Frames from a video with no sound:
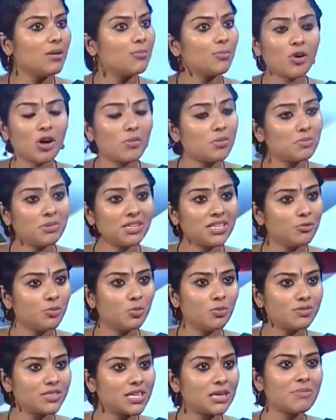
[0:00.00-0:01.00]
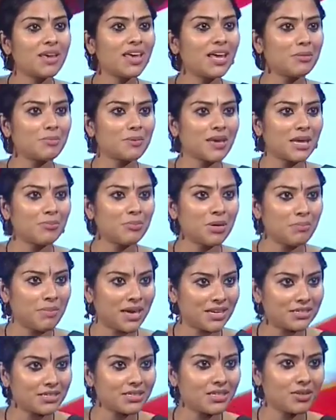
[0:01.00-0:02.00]
probably some help can be
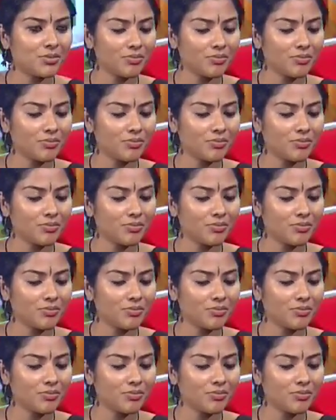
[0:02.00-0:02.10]
met.